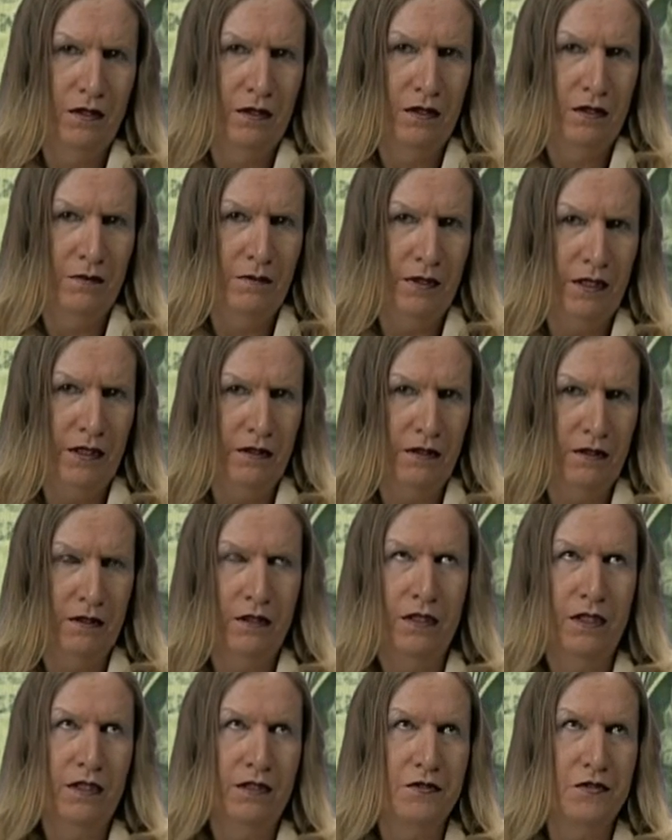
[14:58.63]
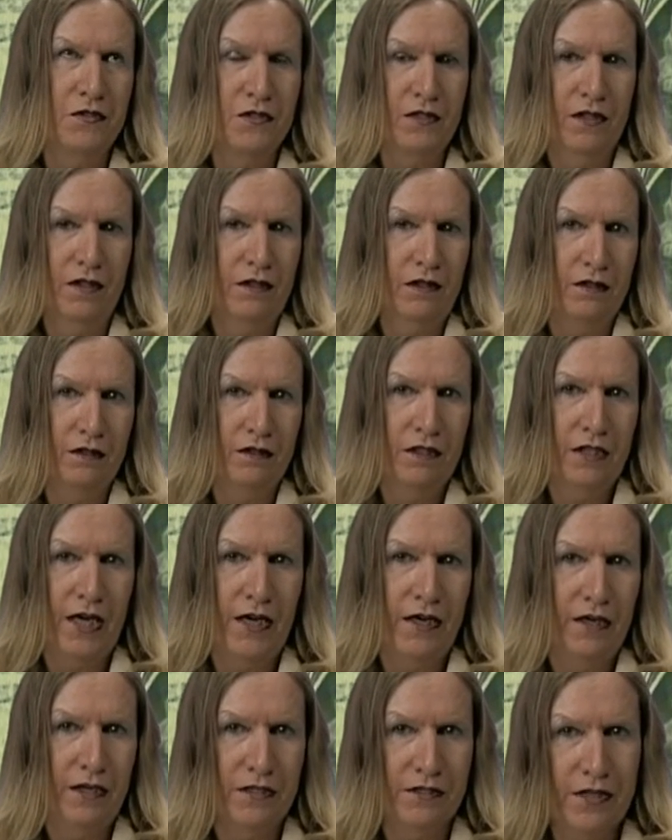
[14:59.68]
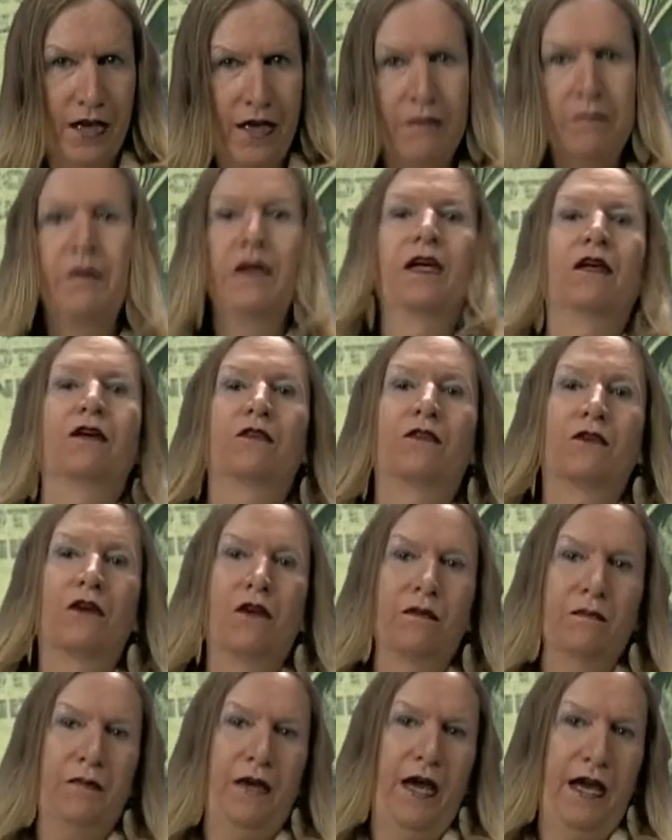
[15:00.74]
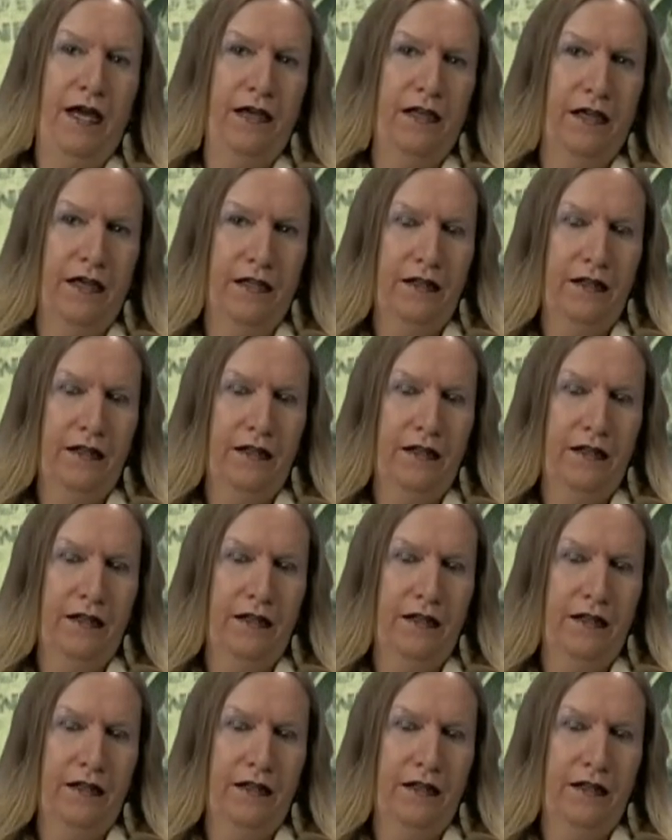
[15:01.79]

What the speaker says: I mean, you could see Kennedy's head being thrown back like